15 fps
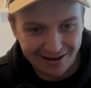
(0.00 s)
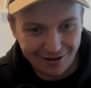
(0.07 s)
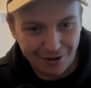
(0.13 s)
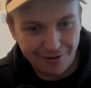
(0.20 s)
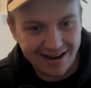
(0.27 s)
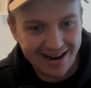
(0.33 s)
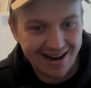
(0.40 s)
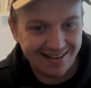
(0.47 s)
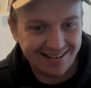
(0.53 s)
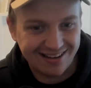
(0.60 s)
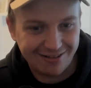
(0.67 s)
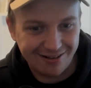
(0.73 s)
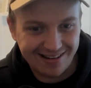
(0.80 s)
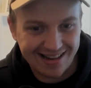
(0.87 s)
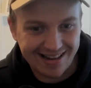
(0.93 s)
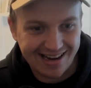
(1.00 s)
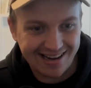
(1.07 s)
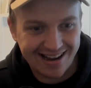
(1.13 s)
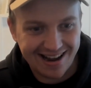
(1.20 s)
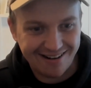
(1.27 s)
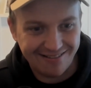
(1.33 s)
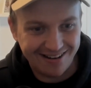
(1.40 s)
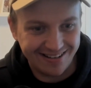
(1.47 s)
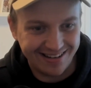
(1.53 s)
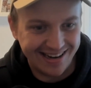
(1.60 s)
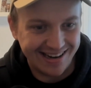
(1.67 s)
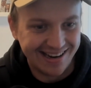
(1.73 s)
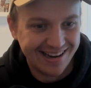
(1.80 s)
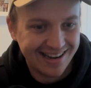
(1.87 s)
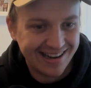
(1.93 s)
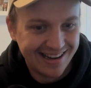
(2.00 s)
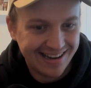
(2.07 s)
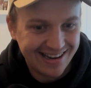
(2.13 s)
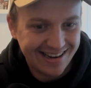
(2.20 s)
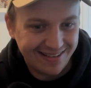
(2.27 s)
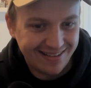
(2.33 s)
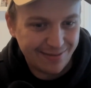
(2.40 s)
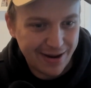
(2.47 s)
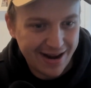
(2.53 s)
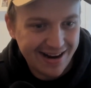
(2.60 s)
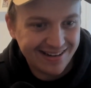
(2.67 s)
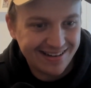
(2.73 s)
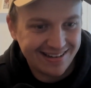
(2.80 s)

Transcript: a long hex string that you can't really inspect.